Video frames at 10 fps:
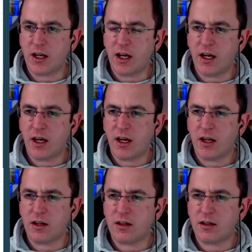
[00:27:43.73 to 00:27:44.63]

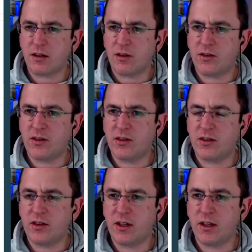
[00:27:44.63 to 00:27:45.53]
and
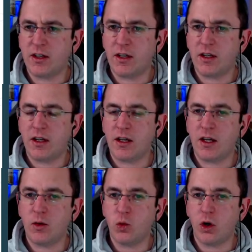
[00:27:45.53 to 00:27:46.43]

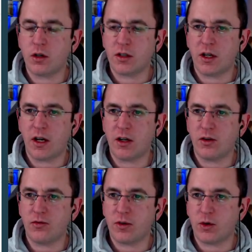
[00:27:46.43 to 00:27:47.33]
see what kind
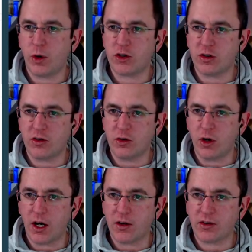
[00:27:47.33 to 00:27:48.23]
of questions you
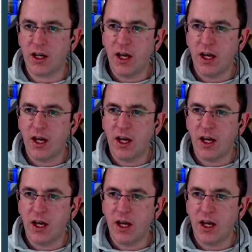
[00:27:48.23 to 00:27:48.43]
asked.